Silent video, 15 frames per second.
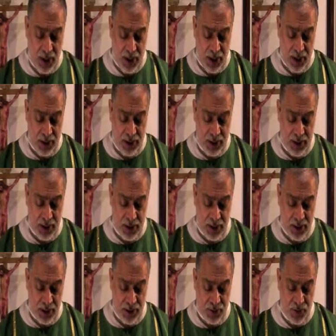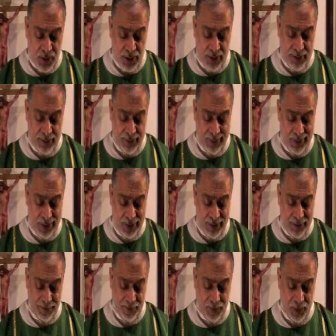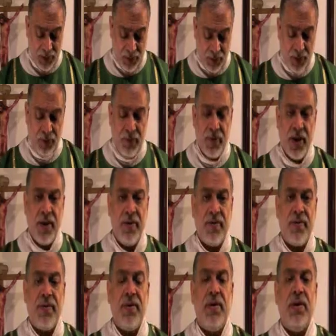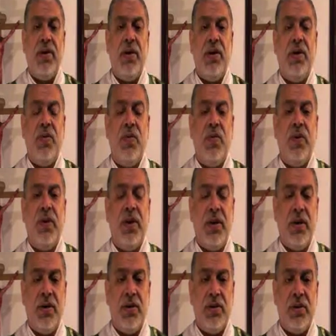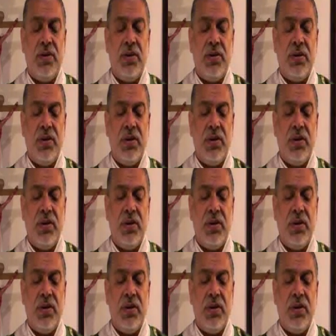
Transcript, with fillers: is this one. Put faith within us.